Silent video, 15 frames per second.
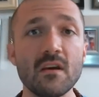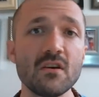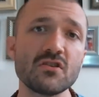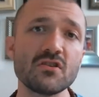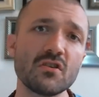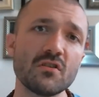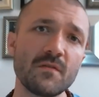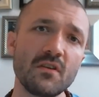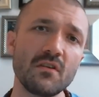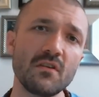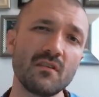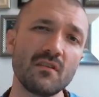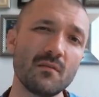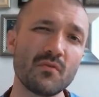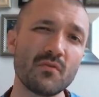So if
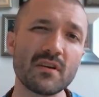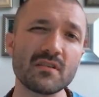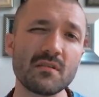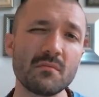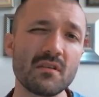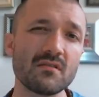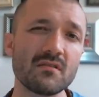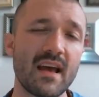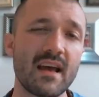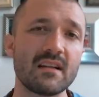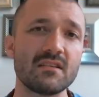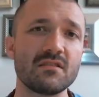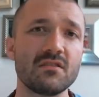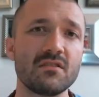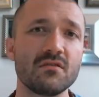you bring some of those
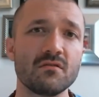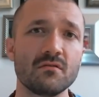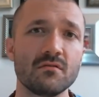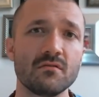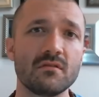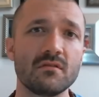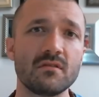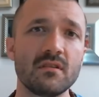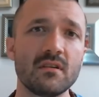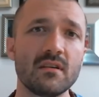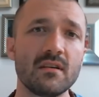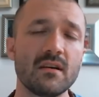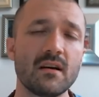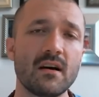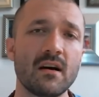attitudes
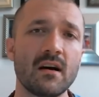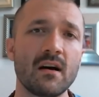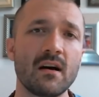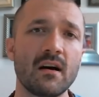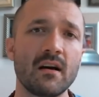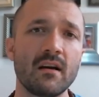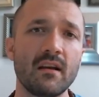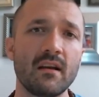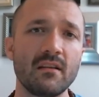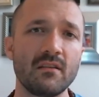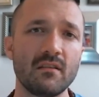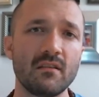and